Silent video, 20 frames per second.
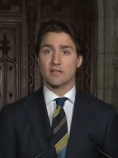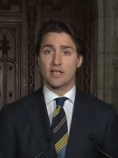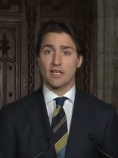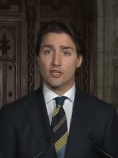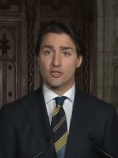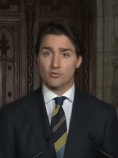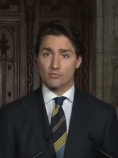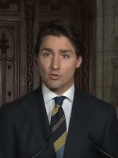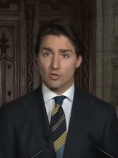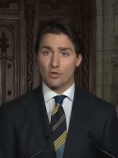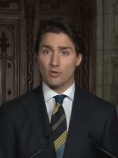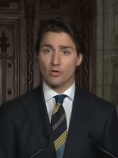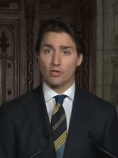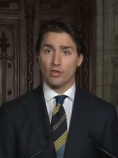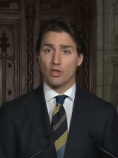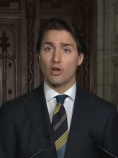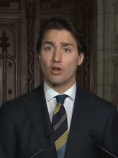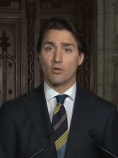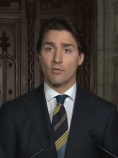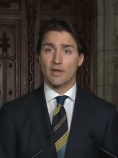Liberal
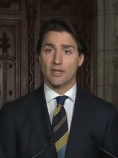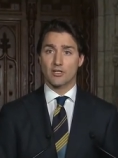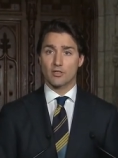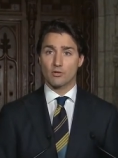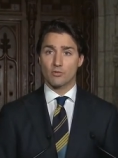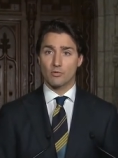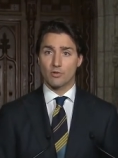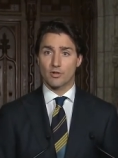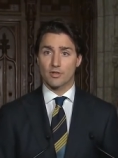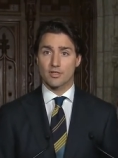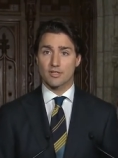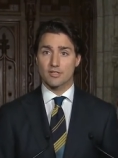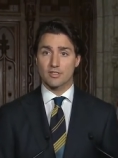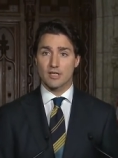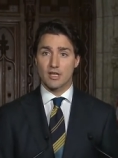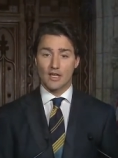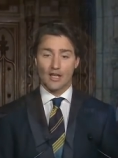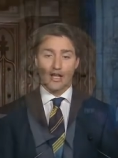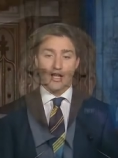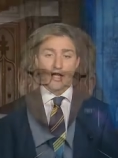senators still
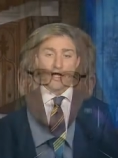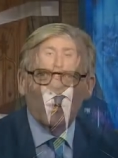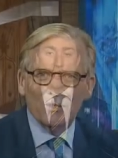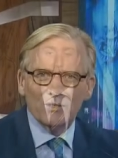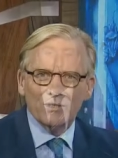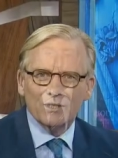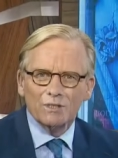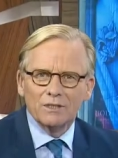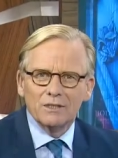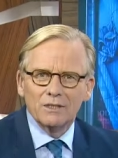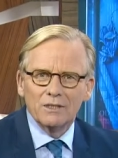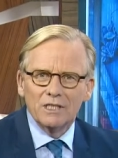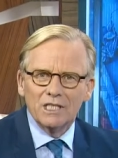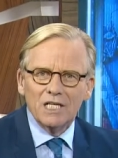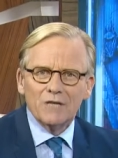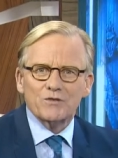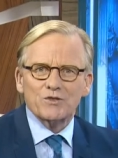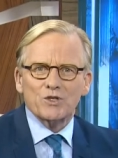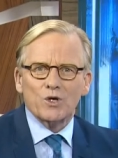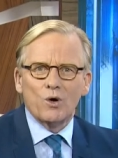considered Liberals? And
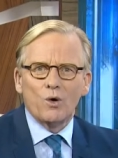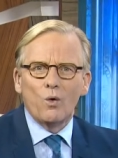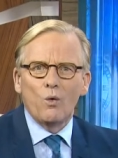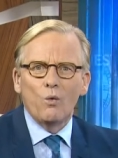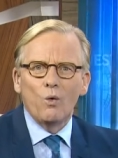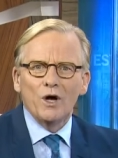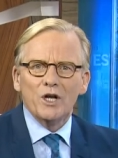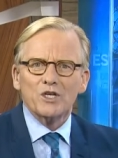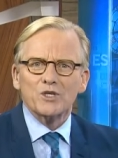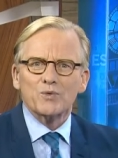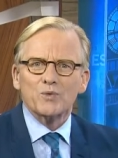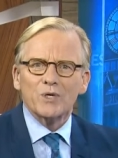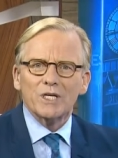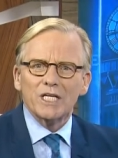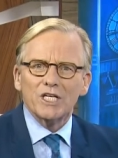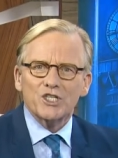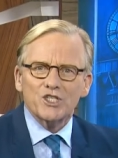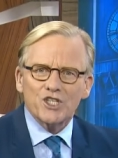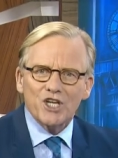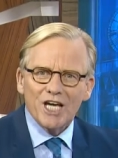if so, what has
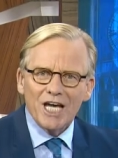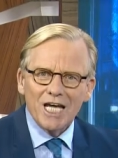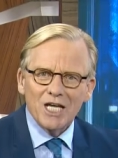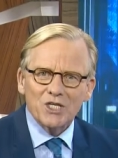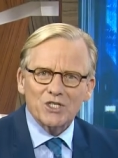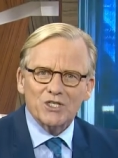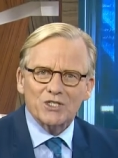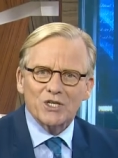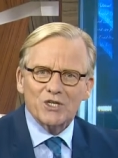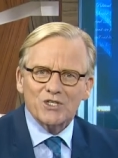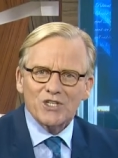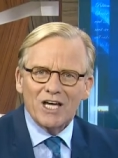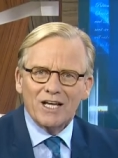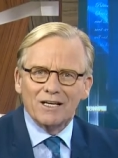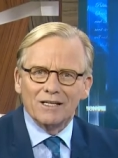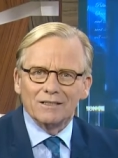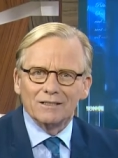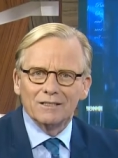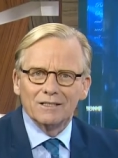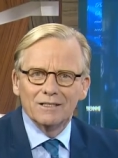really changed in the
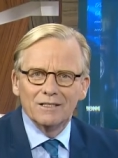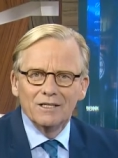Senate?